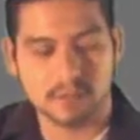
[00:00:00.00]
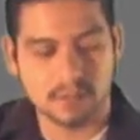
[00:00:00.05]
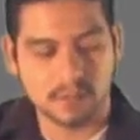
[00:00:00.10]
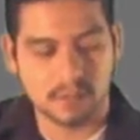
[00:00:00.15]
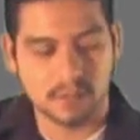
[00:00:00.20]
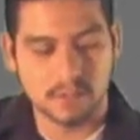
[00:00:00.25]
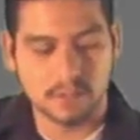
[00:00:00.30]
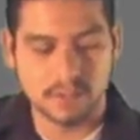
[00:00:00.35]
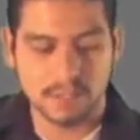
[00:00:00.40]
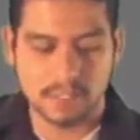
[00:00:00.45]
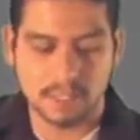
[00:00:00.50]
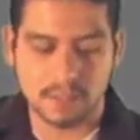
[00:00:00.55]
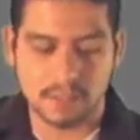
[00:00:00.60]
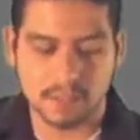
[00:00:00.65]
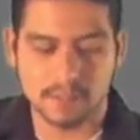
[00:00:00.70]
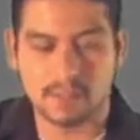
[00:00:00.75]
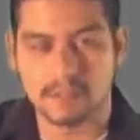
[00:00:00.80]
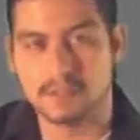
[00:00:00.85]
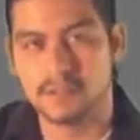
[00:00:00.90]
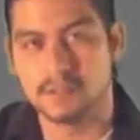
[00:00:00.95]
your
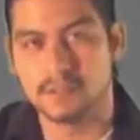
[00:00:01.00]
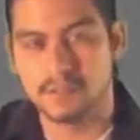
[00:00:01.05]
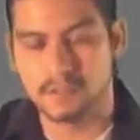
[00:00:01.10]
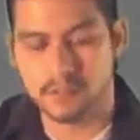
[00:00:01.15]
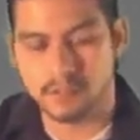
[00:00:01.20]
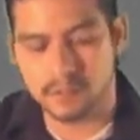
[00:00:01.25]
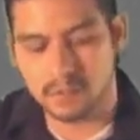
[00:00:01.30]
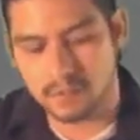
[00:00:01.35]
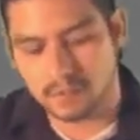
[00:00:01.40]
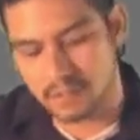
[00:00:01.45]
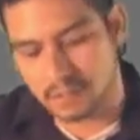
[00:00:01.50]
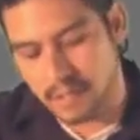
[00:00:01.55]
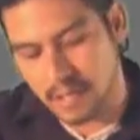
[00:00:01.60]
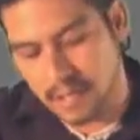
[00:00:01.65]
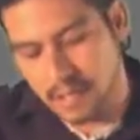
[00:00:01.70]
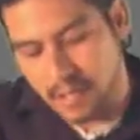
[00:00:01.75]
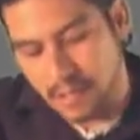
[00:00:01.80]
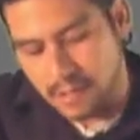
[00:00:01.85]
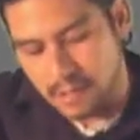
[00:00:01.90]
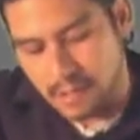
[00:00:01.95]
scales and your solos.
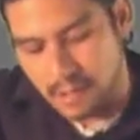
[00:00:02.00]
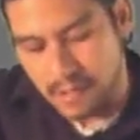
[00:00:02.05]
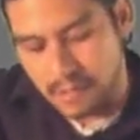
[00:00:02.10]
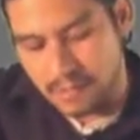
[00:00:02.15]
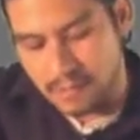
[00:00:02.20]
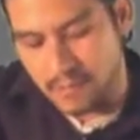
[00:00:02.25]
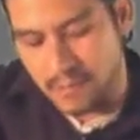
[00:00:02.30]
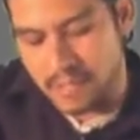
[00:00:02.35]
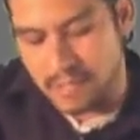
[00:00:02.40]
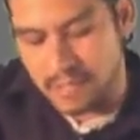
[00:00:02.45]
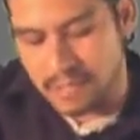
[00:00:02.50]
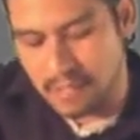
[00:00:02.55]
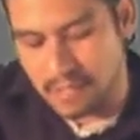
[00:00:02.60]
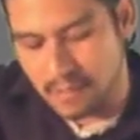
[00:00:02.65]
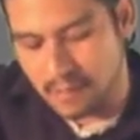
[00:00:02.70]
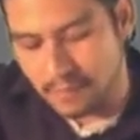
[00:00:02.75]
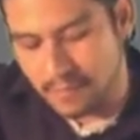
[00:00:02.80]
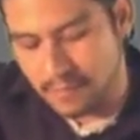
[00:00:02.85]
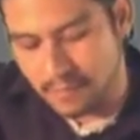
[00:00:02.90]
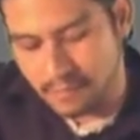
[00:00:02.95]
Okay, so back to that
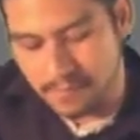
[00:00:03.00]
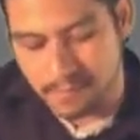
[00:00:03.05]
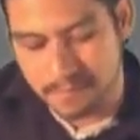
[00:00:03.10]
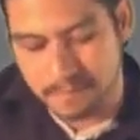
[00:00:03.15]
riff.